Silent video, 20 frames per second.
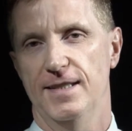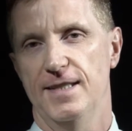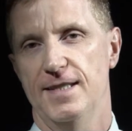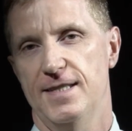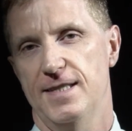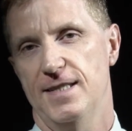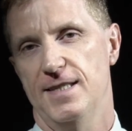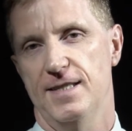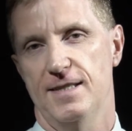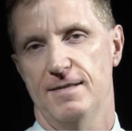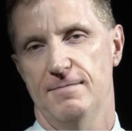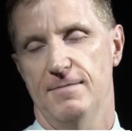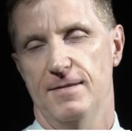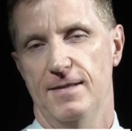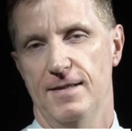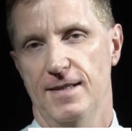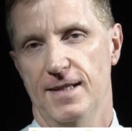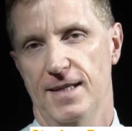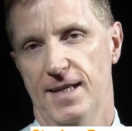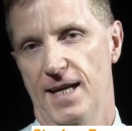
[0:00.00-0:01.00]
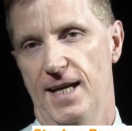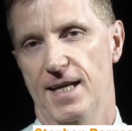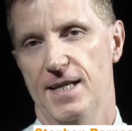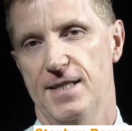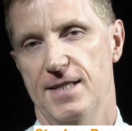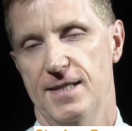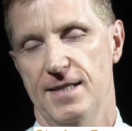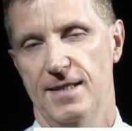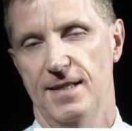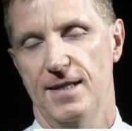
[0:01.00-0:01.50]
this isn't the
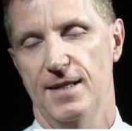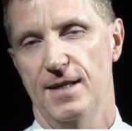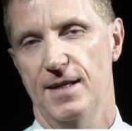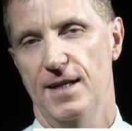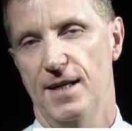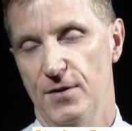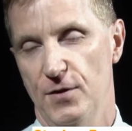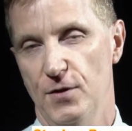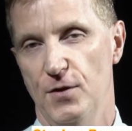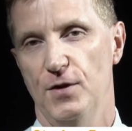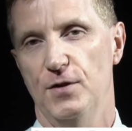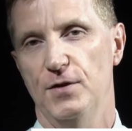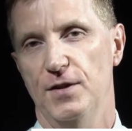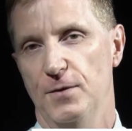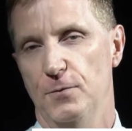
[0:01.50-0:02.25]
case at all.